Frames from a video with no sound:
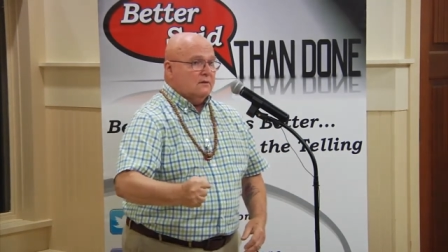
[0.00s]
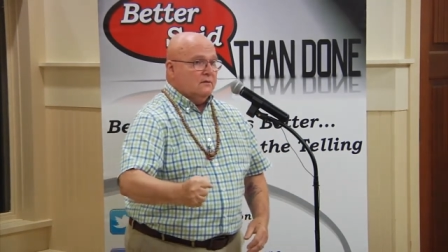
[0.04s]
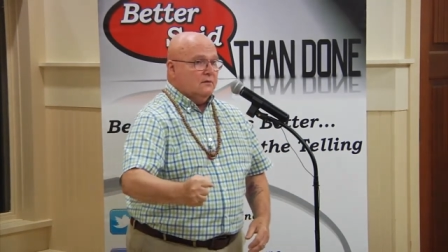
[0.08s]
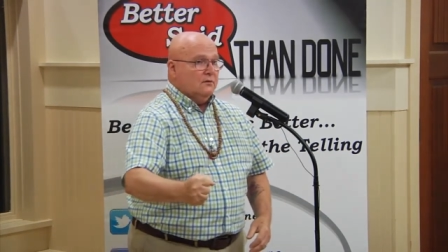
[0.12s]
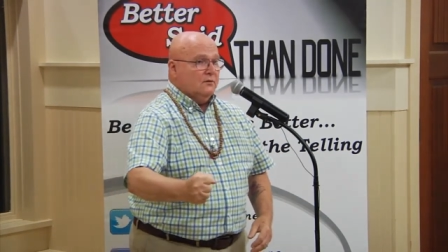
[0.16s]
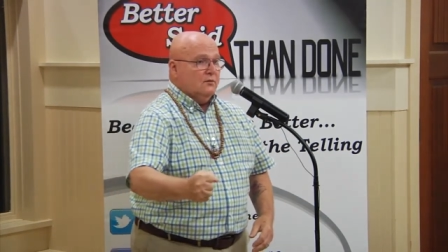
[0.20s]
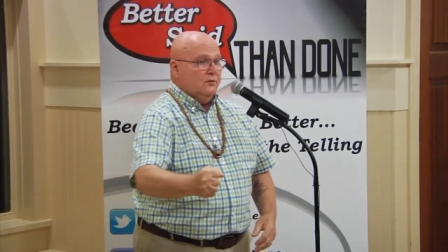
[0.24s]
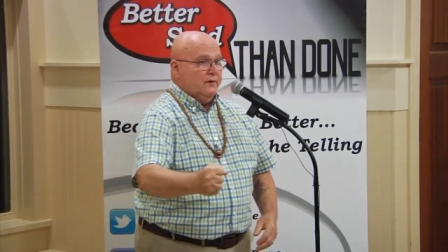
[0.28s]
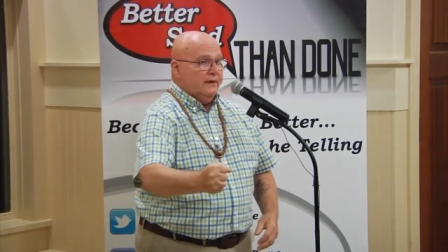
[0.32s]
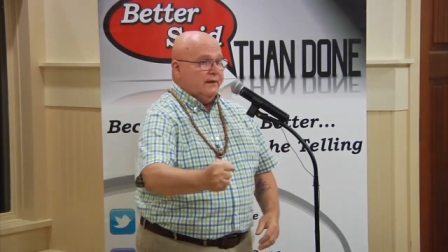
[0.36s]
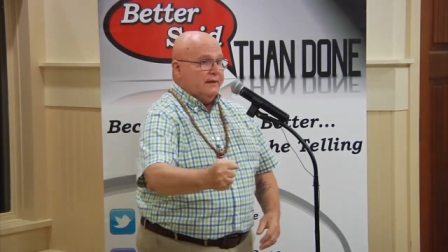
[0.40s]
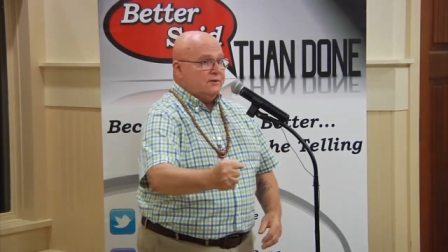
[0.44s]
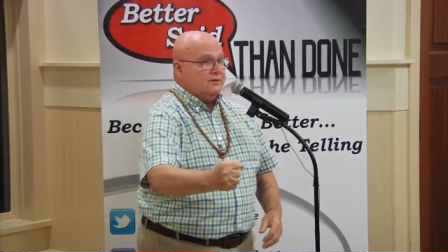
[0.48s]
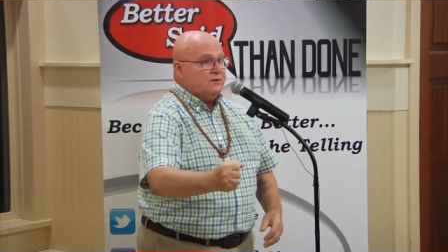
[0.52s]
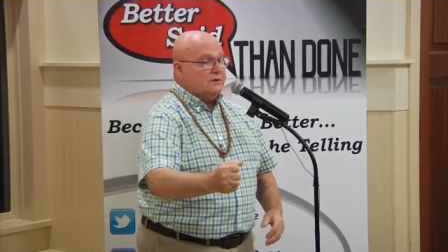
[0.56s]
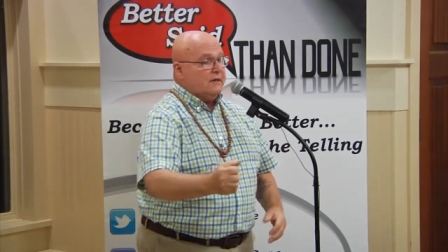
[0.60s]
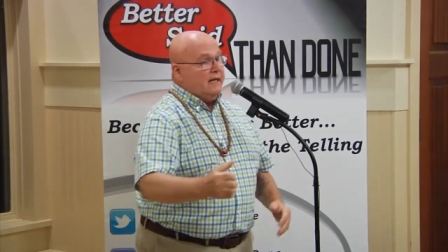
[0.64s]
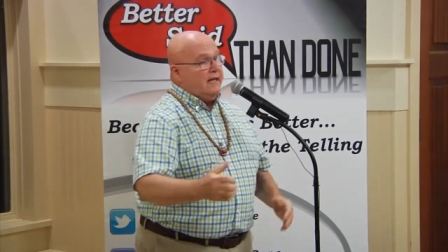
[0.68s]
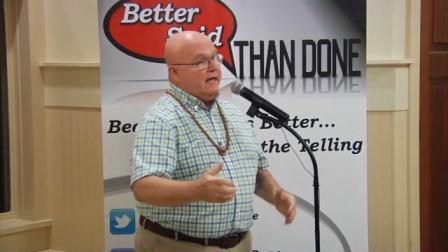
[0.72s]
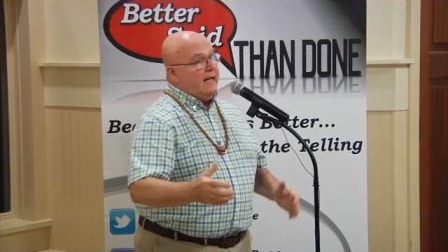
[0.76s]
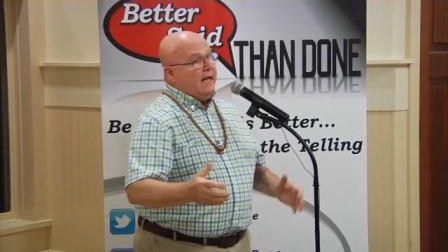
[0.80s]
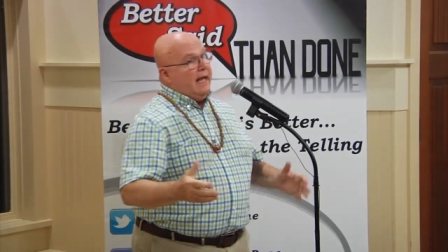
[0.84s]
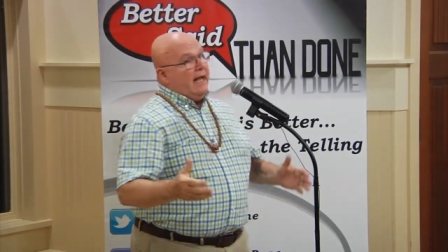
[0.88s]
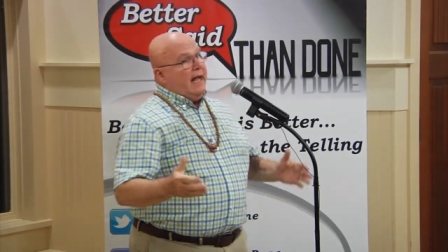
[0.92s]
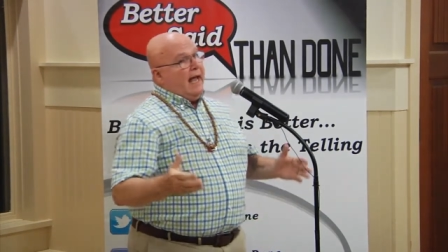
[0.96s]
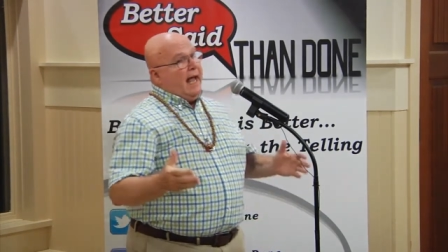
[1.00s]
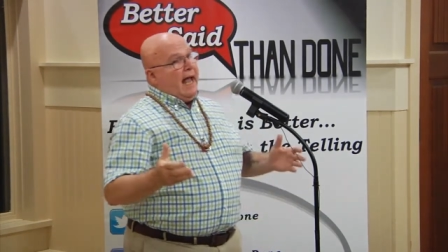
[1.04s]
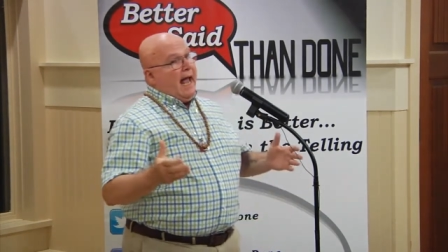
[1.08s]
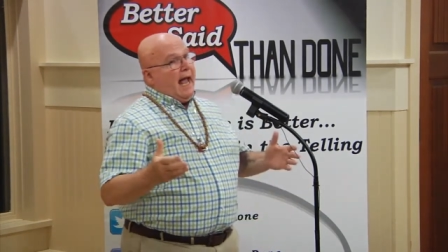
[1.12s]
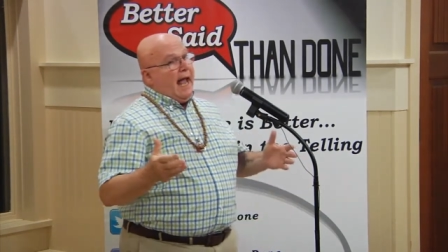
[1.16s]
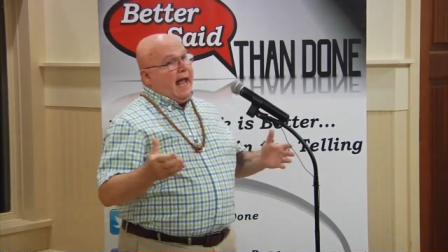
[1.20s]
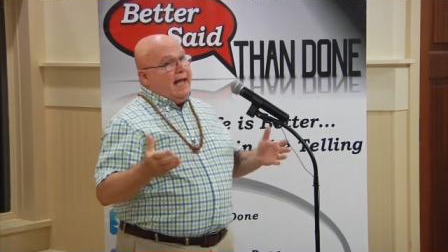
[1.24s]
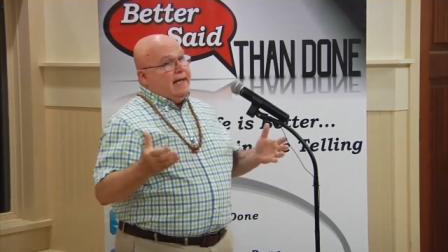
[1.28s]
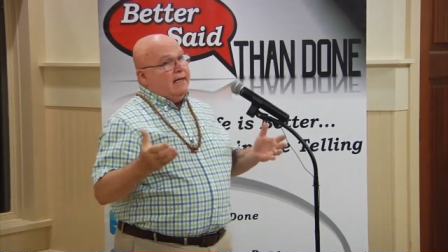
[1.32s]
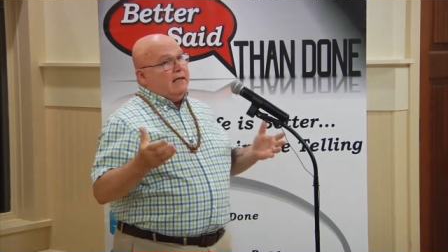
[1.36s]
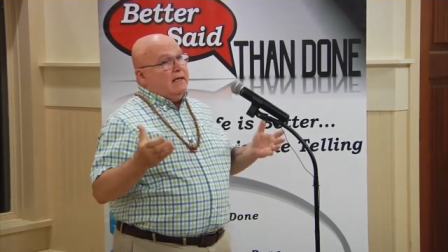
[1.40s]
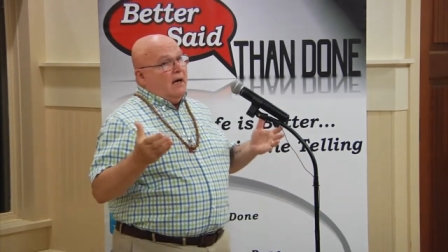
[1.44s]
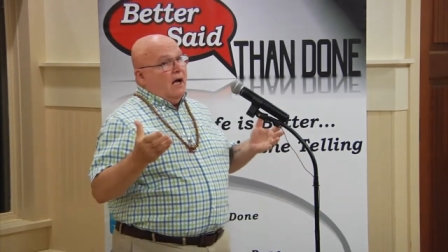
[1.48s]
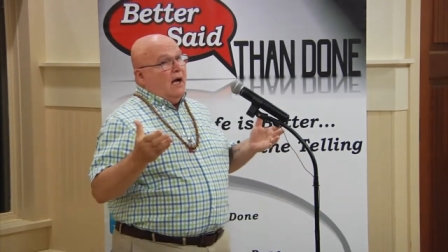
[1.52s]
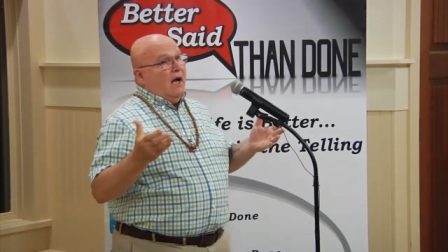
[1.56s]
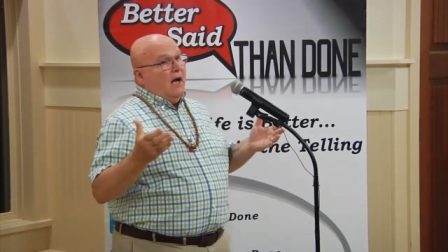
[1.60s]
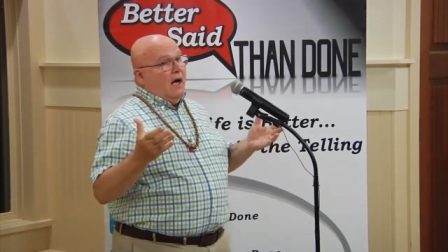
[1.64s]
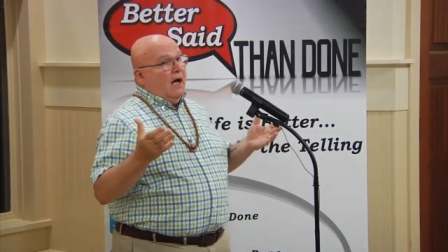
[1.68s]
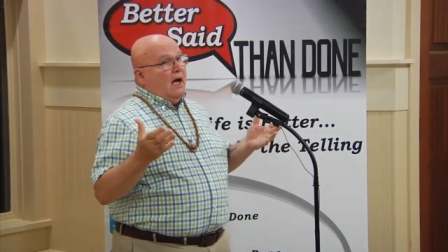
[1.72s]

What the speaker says: the winch, and